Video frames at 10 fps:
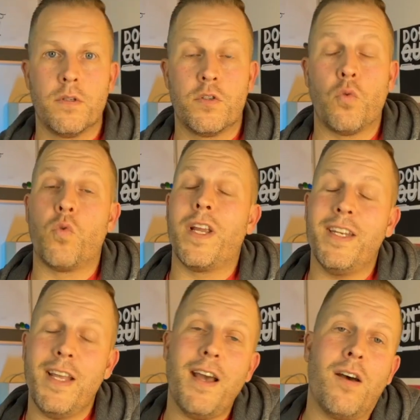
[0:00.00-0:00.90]
So right
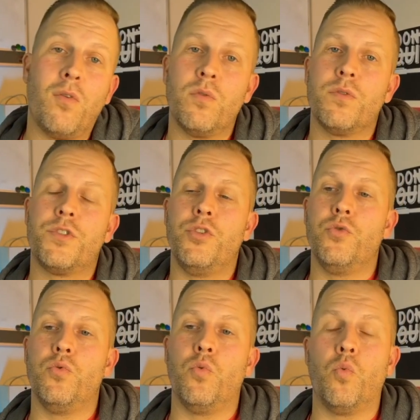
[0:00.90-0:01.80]
now,
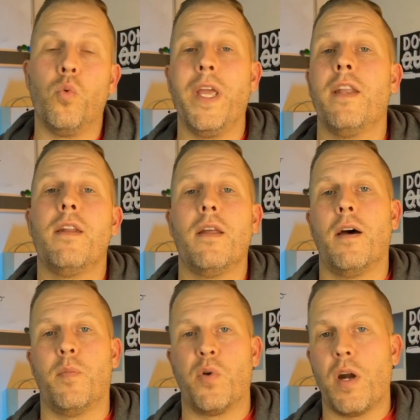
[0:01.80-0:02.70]
to win
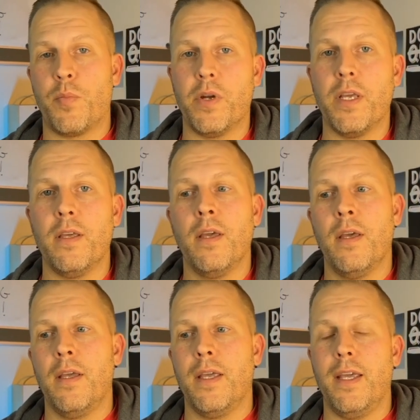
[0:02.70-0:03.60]
a property,
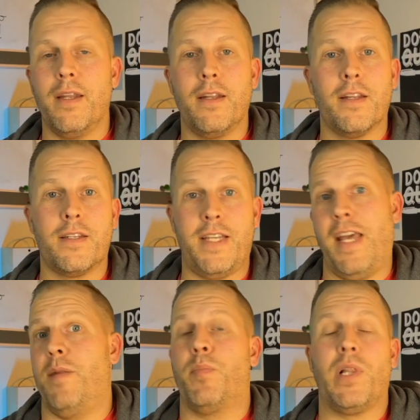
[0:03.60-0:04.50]
in
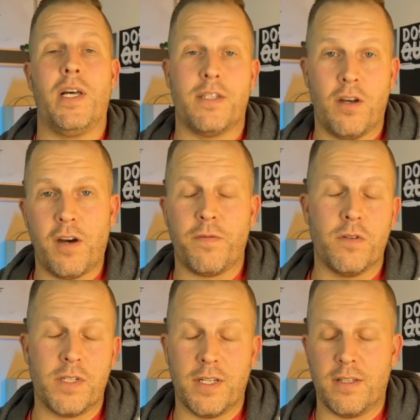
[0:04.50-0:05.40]
10 plus
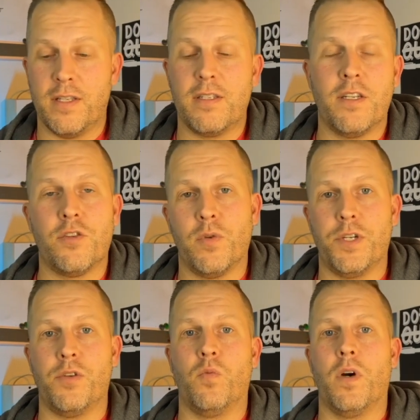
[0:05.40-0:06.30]
offers, as this
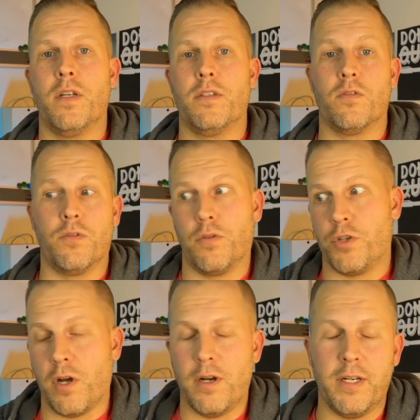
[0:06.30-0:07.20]
situation was, or, or
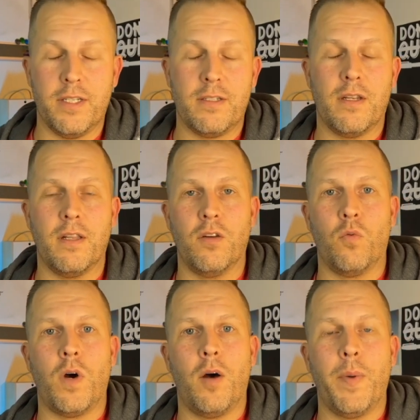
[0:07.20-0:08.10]
Chandani's a little
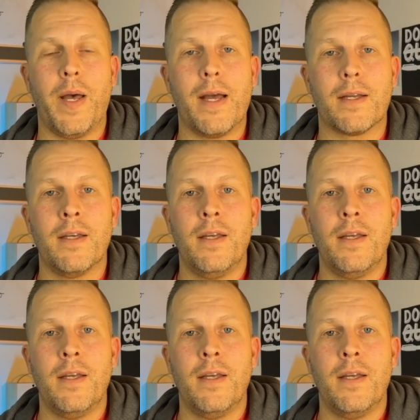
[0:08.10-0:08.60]
while back,